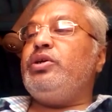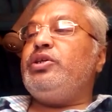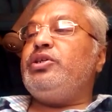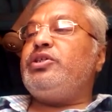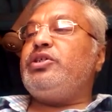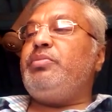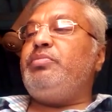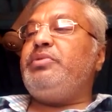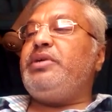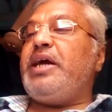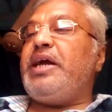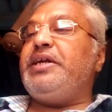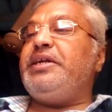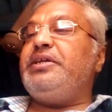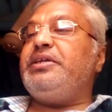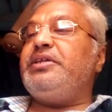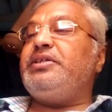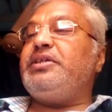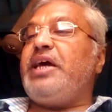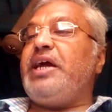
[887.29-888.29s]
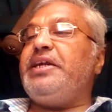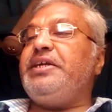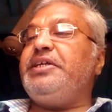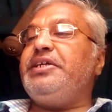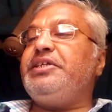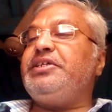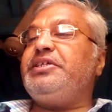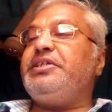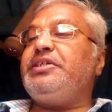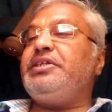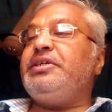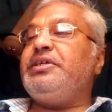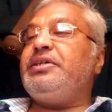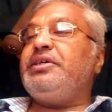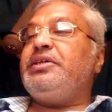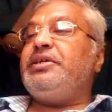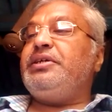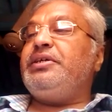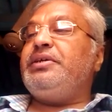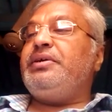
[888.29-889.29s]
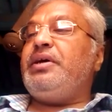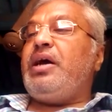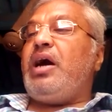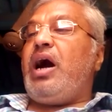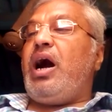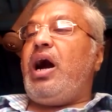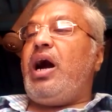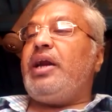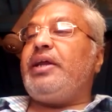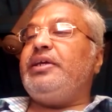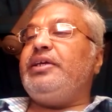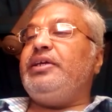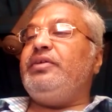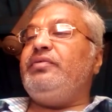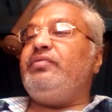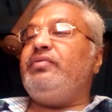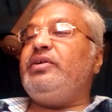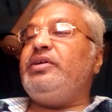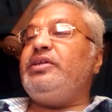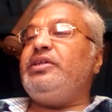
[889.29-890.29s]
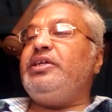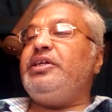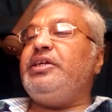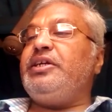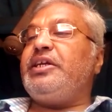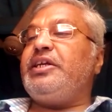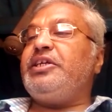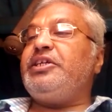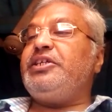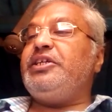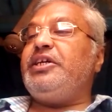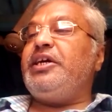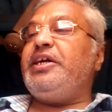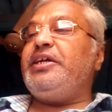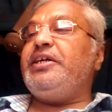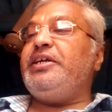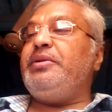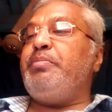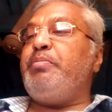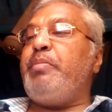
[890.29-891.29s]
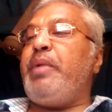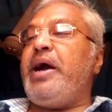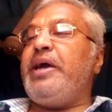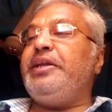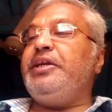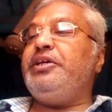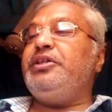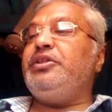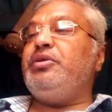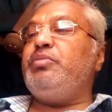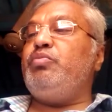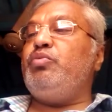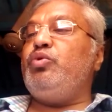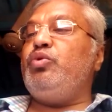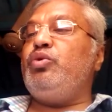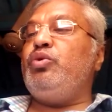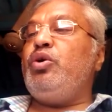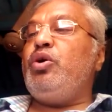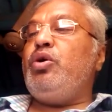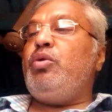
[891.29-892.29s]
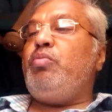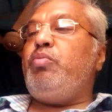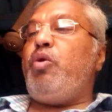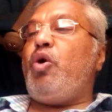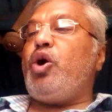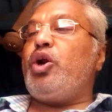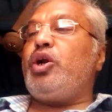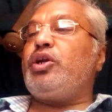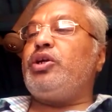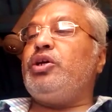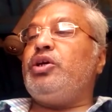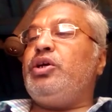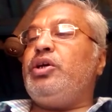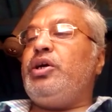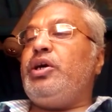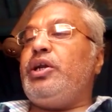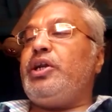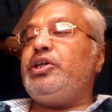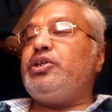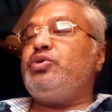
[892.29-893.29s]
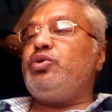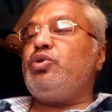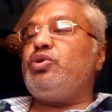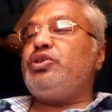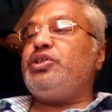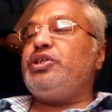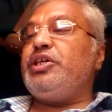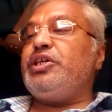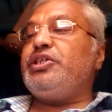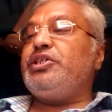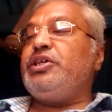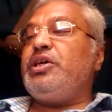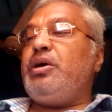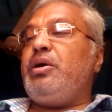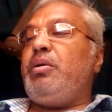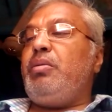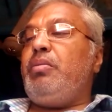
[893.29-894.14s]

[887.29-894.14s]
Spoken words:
Some scientists are even interested in mining the moon for resources